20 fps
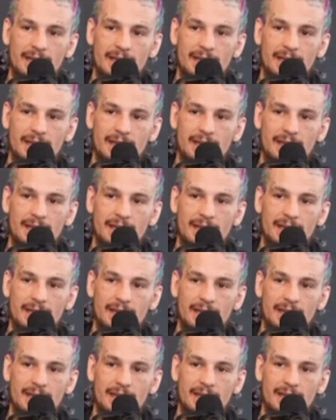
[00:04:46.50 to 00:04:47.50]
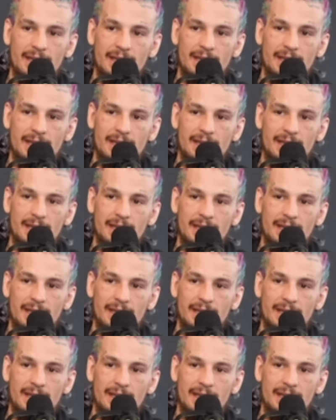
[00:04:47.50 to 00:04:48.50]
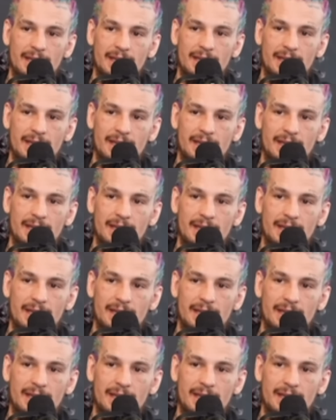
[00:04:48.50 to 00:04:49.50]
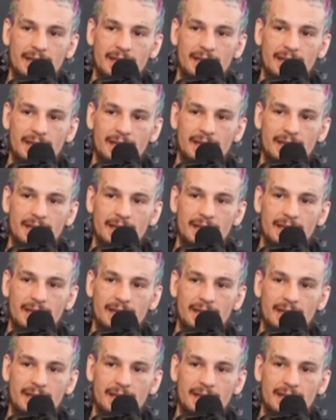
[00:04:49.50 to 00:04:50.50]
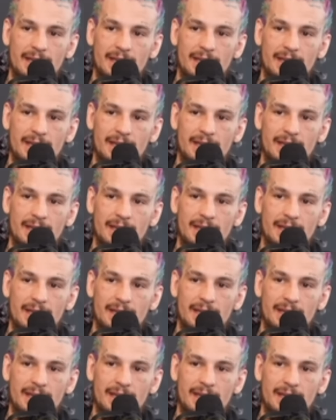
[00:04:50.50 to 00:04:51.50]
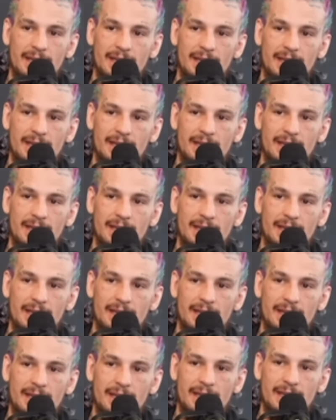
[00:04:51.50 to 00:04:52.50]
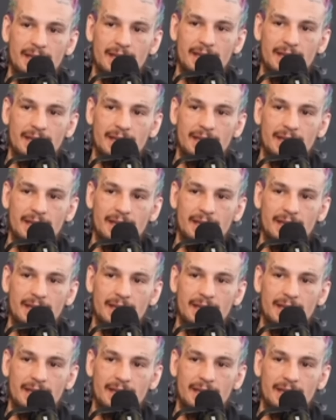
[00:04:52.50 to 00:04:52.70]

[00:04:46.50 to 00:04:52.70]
No words are spoken by the person on screen.